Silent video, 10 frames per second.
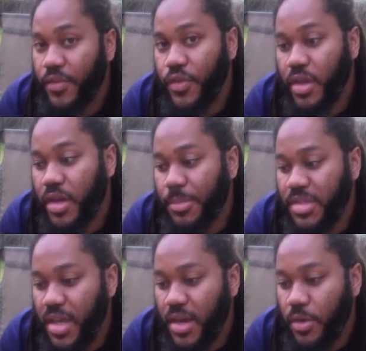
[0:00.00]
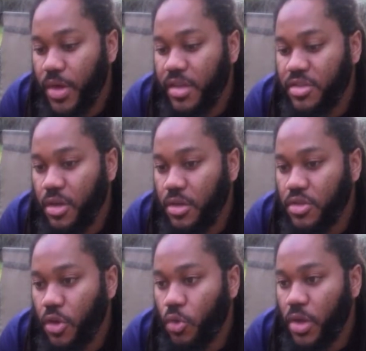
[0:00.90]
If you get a potato and it
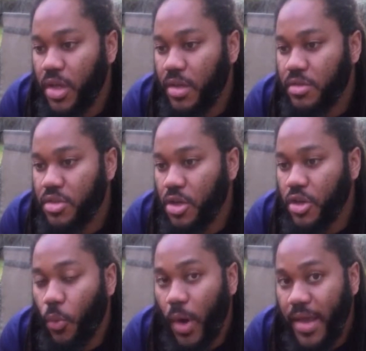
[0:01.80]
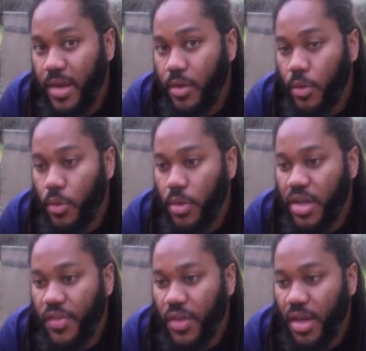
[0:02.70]
starts turning white
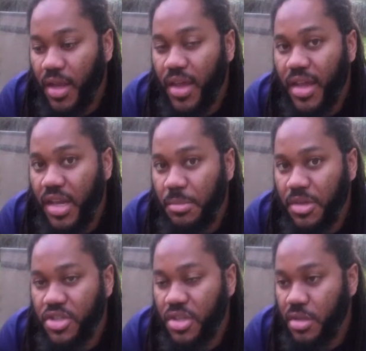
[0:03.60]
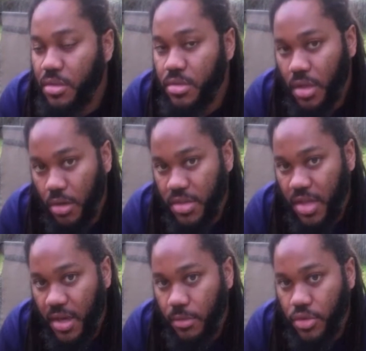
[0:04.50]
or anything like that, getting mushy,
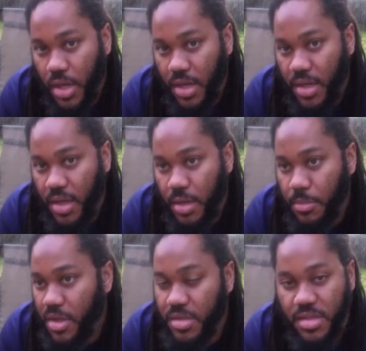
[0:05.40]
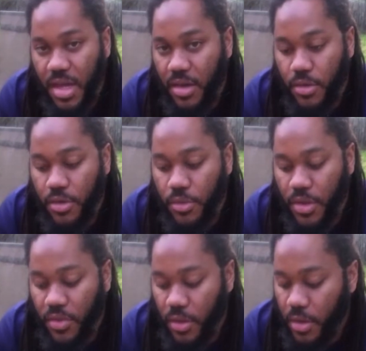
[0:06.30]
toss it out, try again, because it's not going to
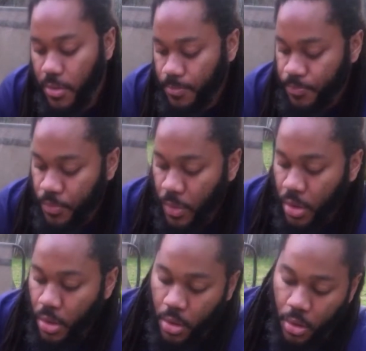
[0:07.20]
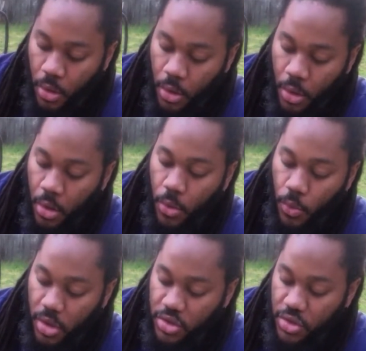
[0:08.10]
do anything.
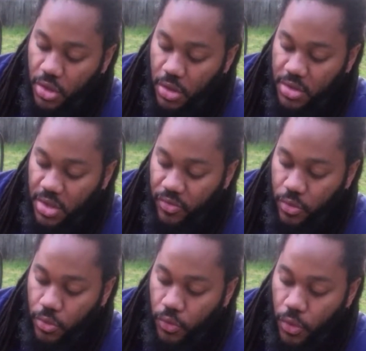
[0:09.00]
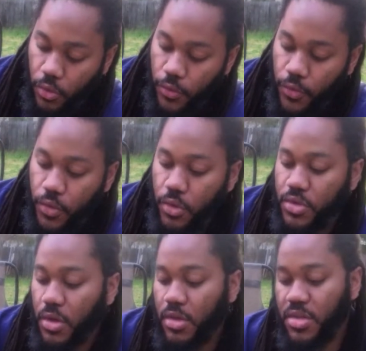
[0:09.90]
Once you start seeing root growth,
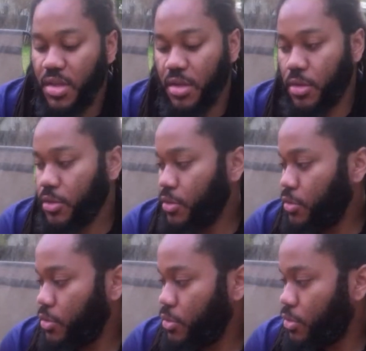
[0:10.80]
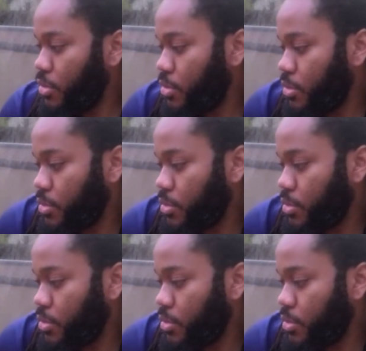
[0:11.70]
you'll start seeing little